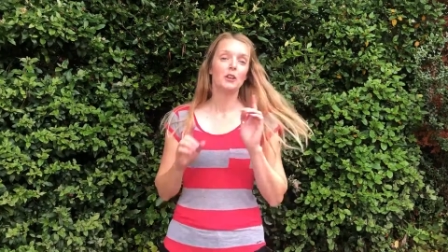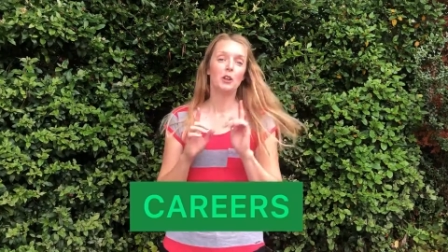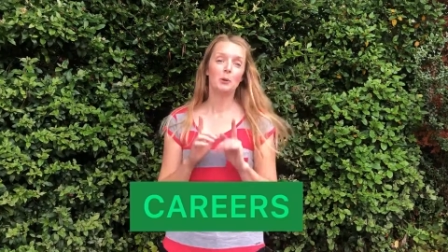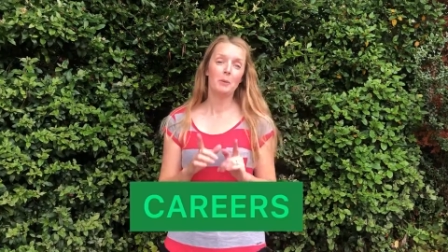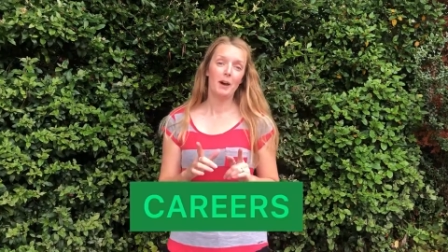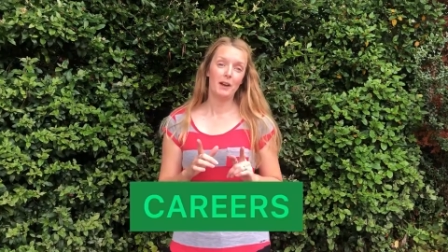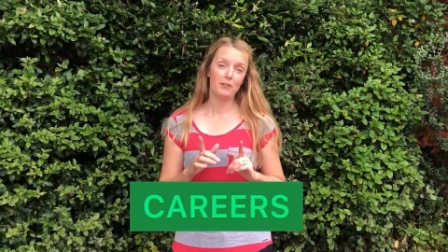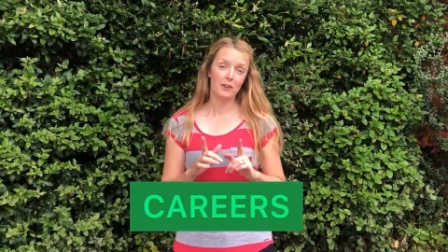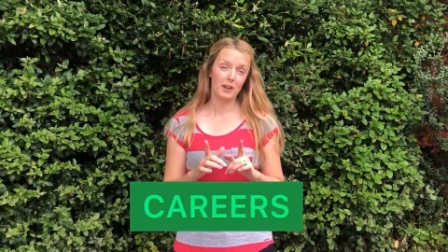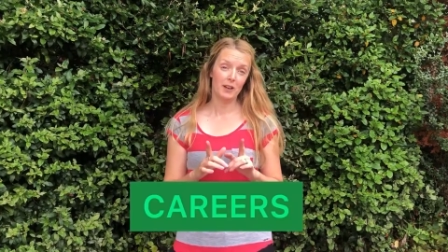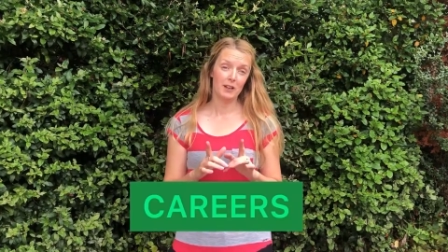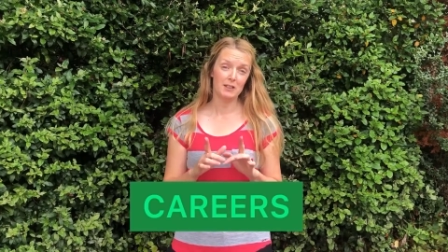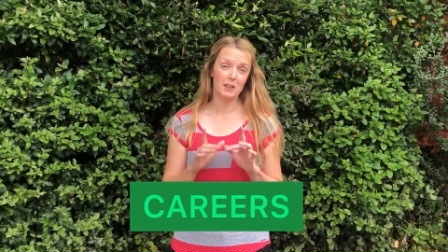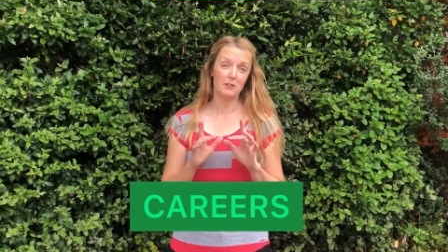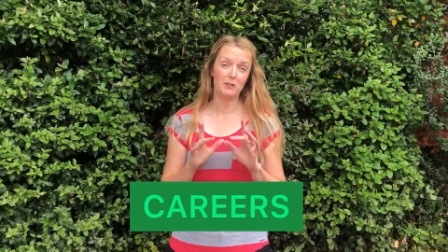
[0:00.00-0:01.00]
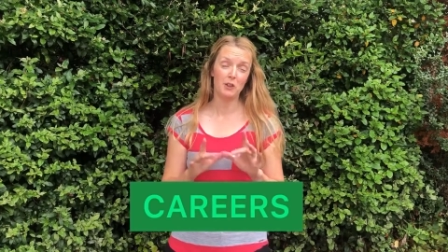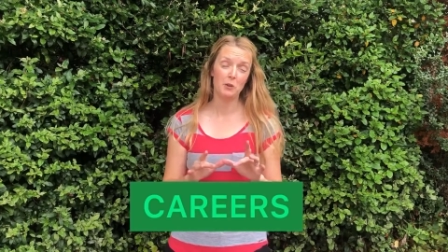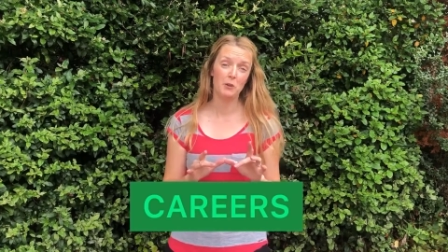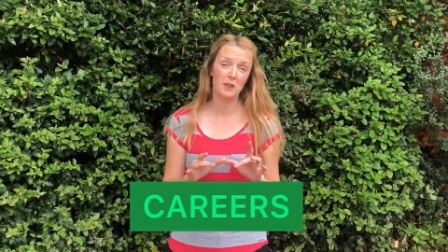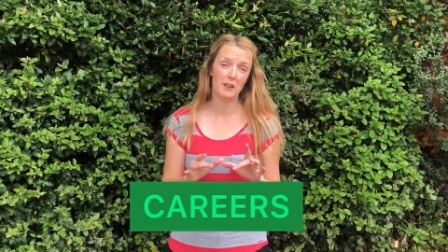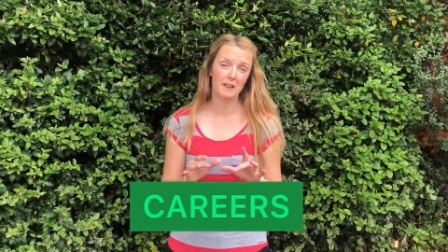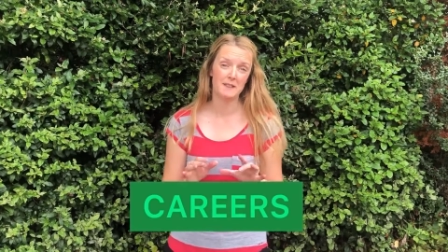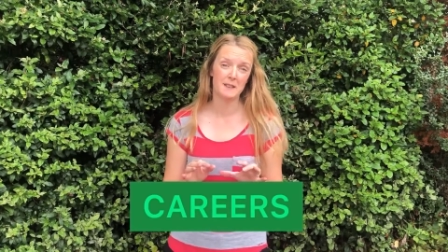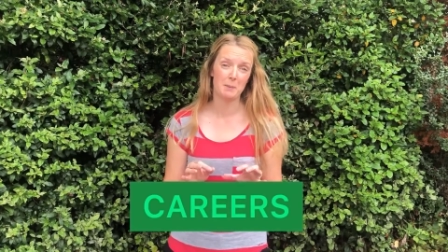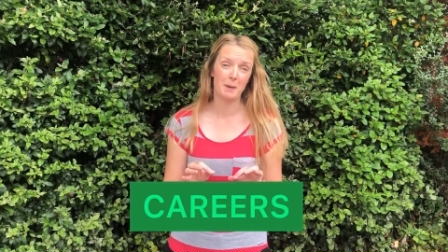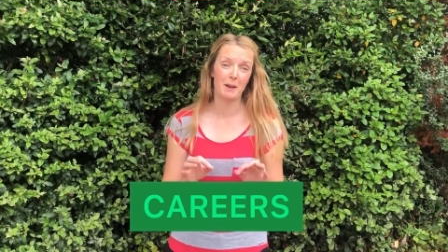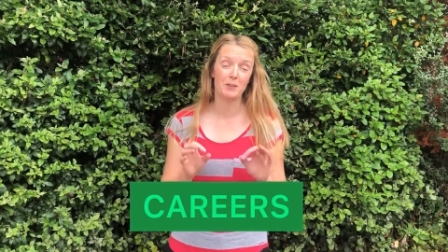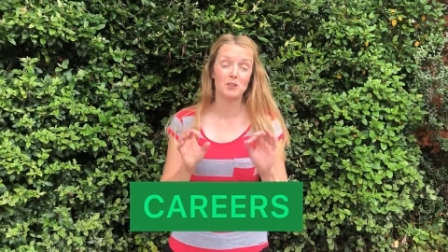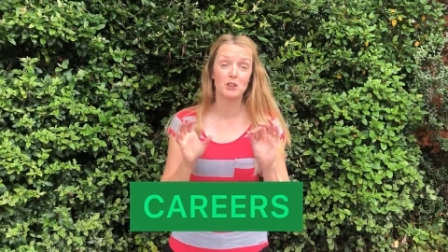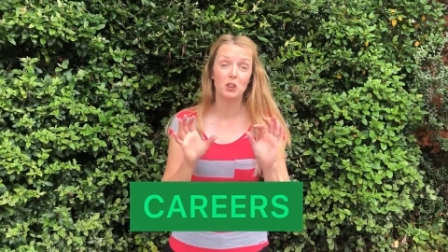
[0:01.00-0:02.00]
You might have heard a few things
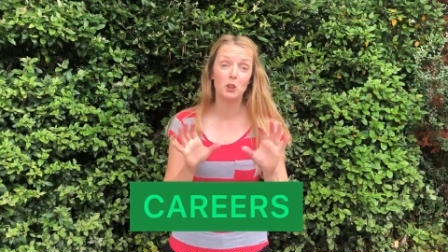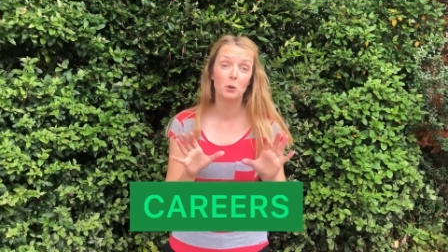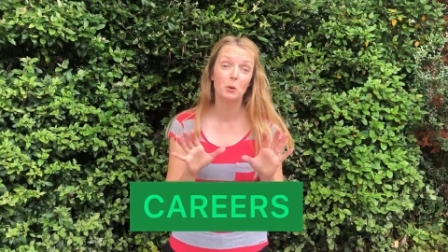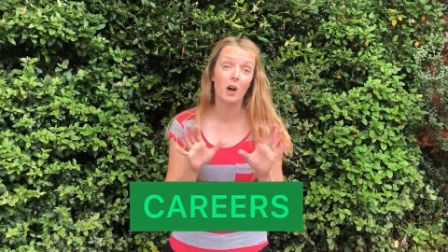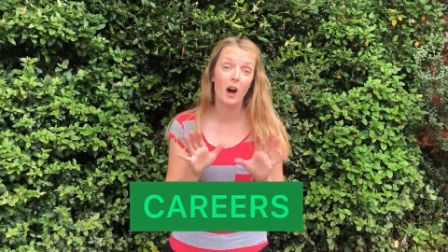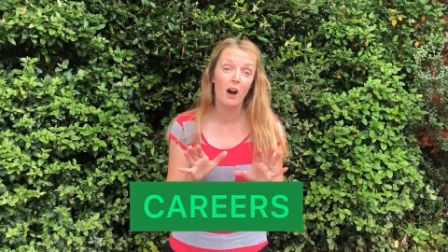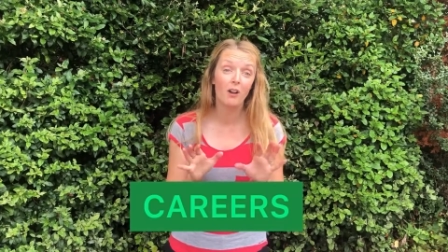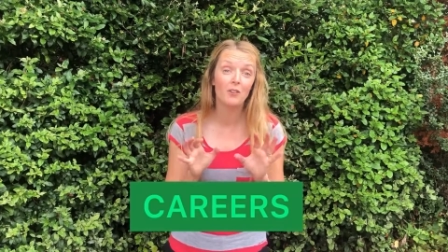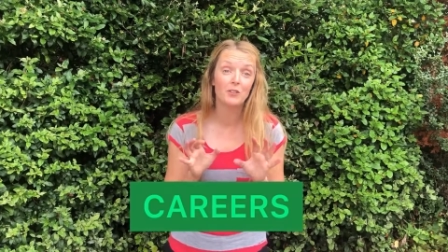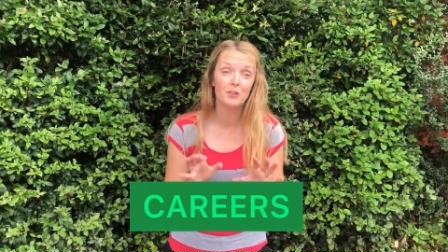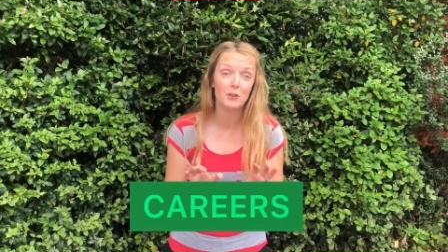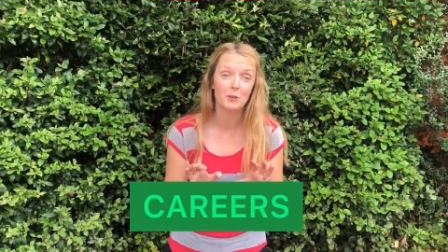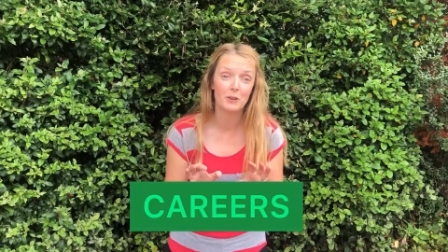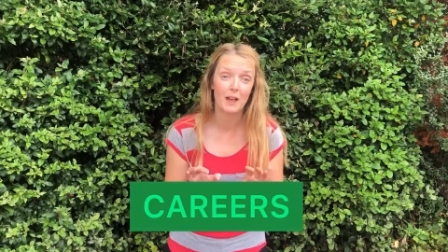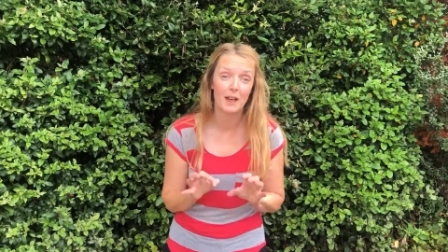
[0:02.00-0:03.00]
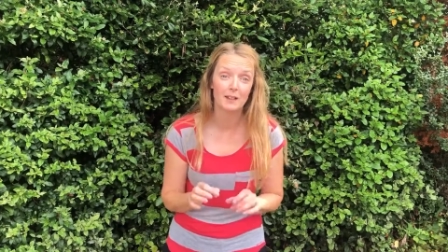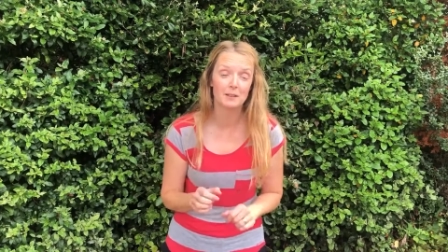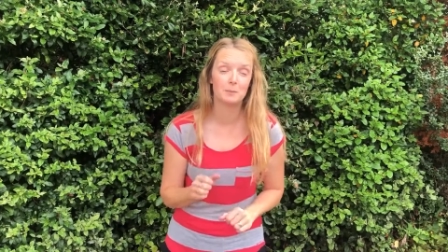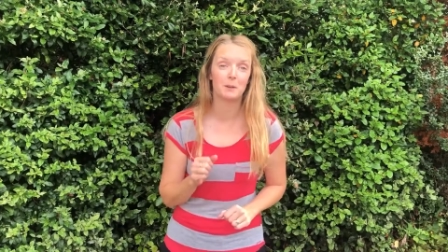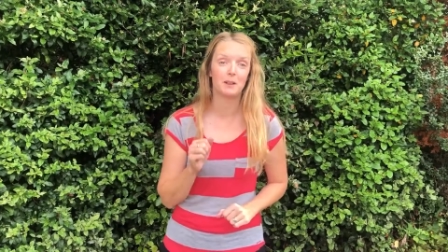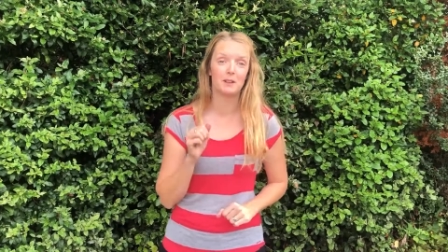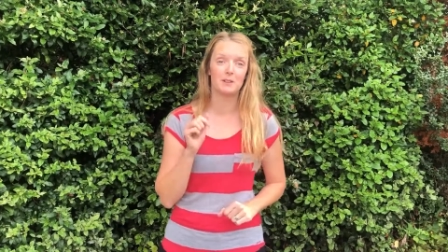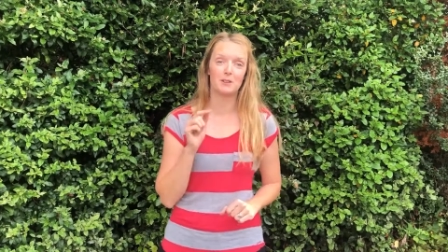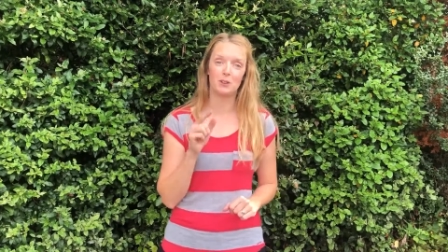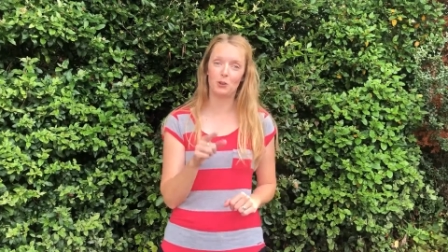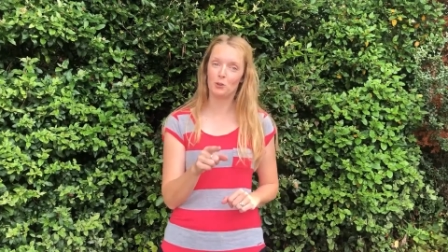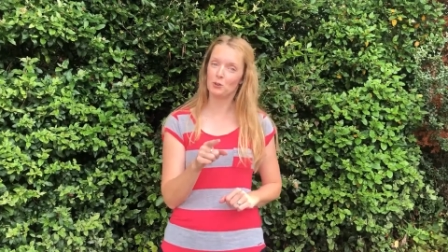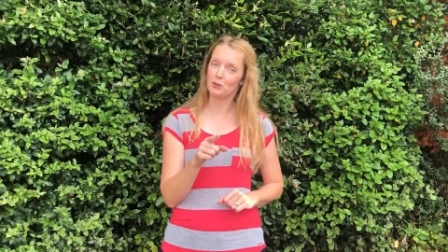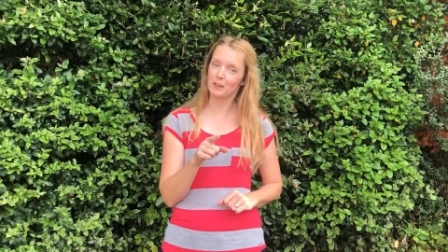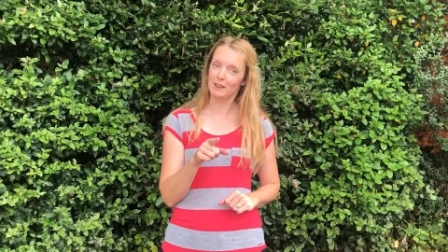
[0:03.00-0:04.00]
about you can't do that because
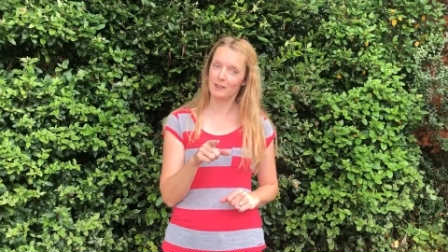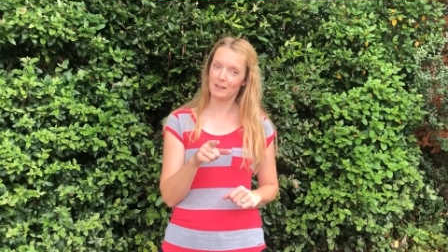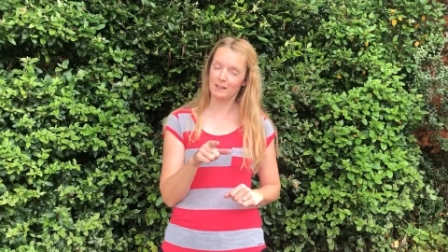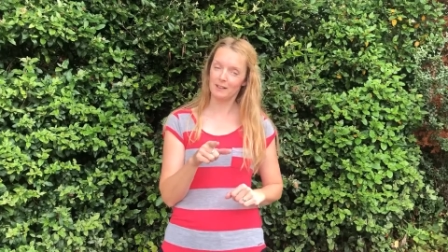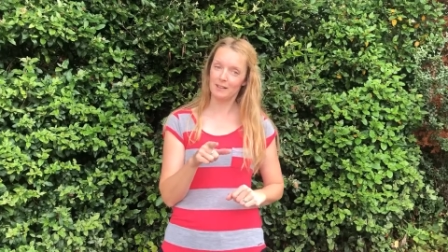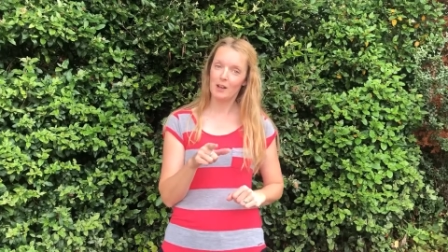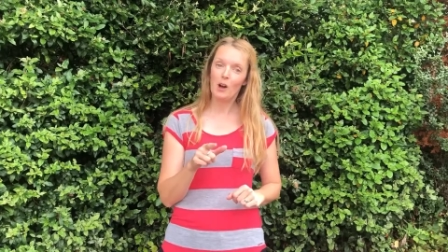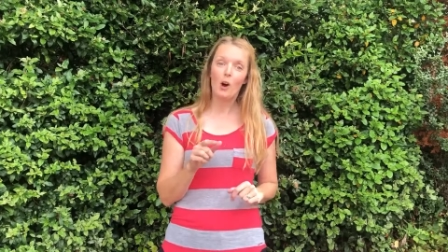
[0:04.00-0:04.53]
you're a girl.